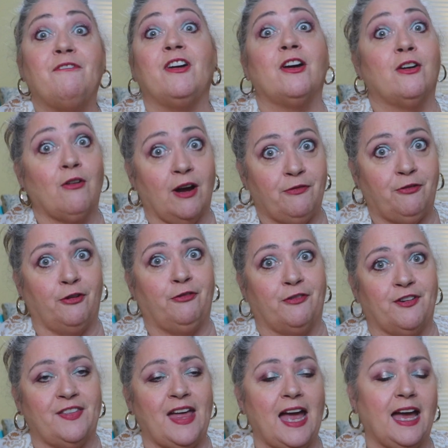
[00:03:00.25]
very grateful
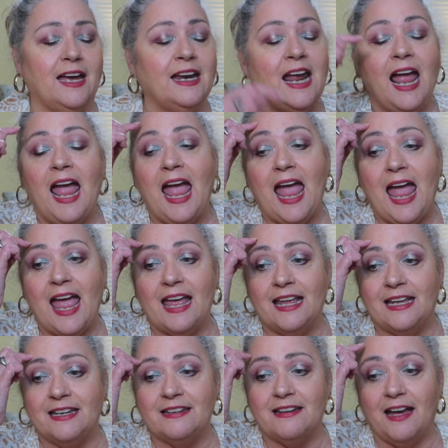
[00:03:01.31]
for that.
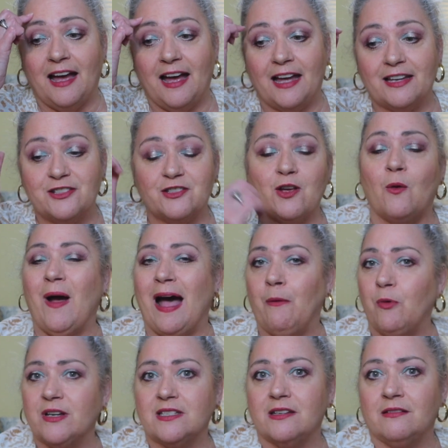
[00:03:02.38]
And so I
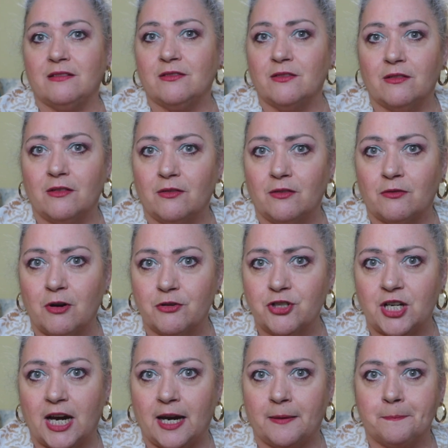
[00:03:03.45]
wasn't
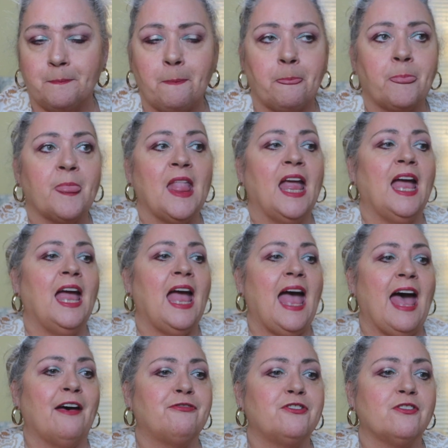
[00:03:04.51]
crocheting.
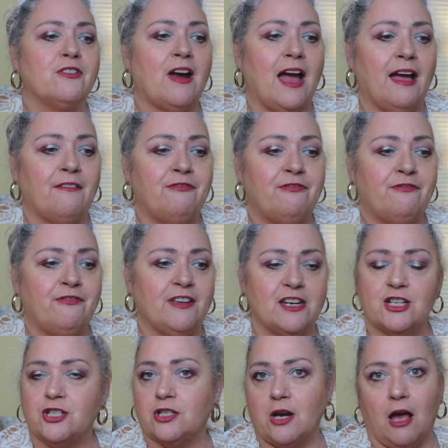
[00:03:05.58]
After I
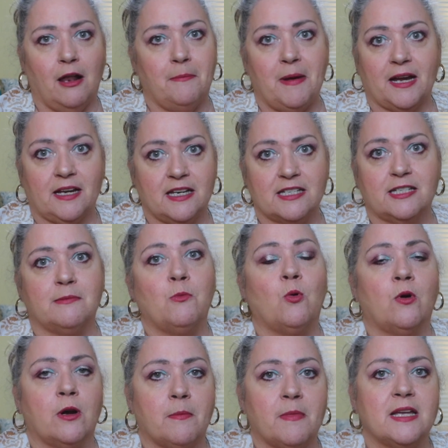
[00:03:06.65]
finished all my custom
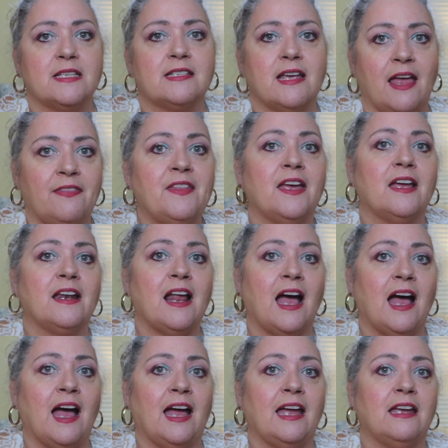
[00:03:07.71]
ornaments, and then
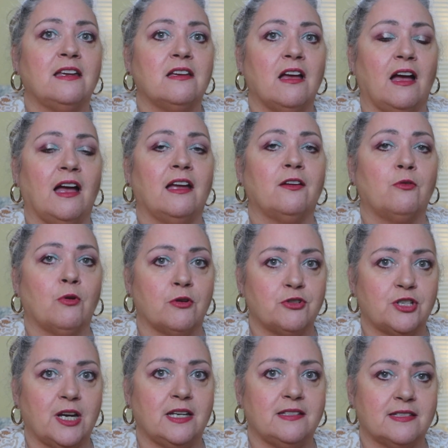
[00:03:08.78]
I
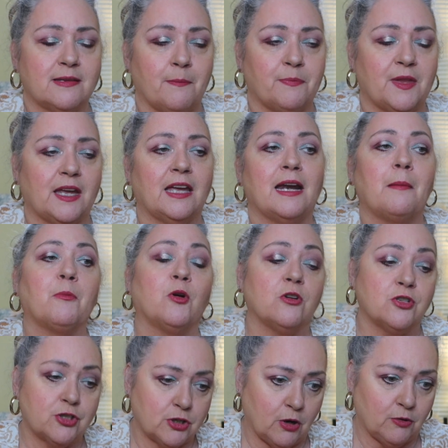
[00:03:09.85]
crocheted something, and I'm going
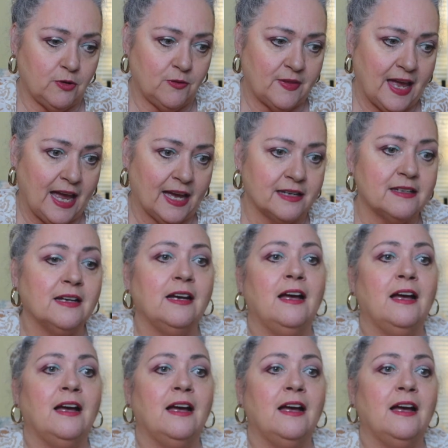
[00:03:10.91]
to show you that.